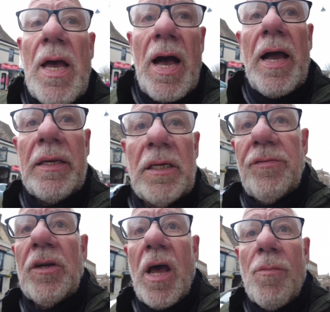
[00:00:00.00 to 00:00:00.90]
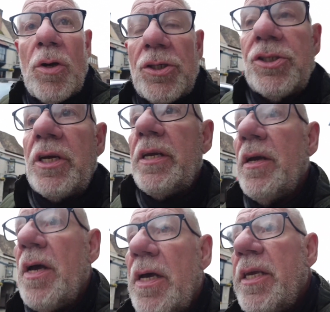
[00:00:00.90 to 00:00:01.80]
And if you like what you see,
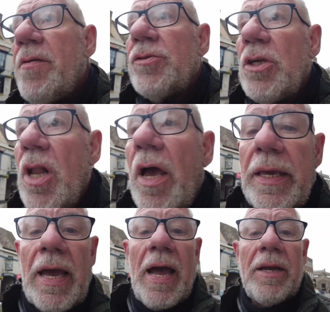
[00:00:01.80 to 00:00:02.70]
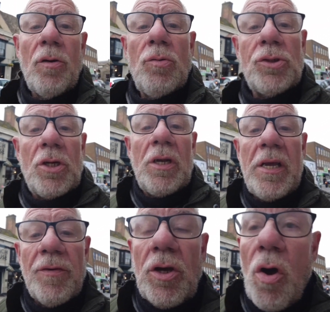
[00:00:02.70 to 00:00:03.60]
give us a like and also
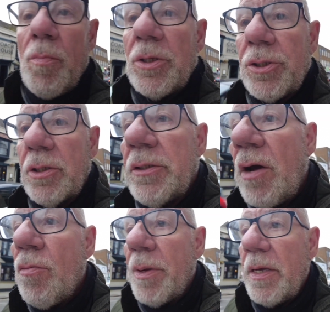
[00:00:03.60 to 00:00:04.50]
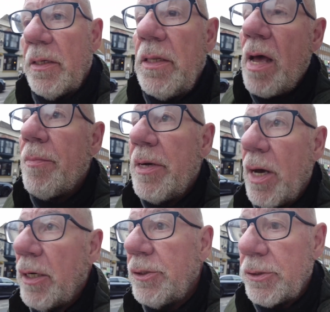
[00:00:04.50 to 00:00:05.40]
leave a comment, because that would be
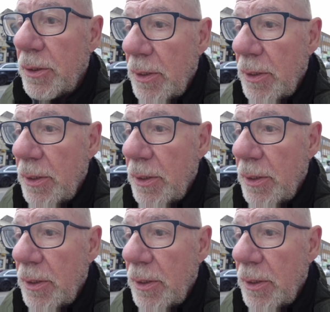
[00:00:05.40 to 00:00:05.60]
nice.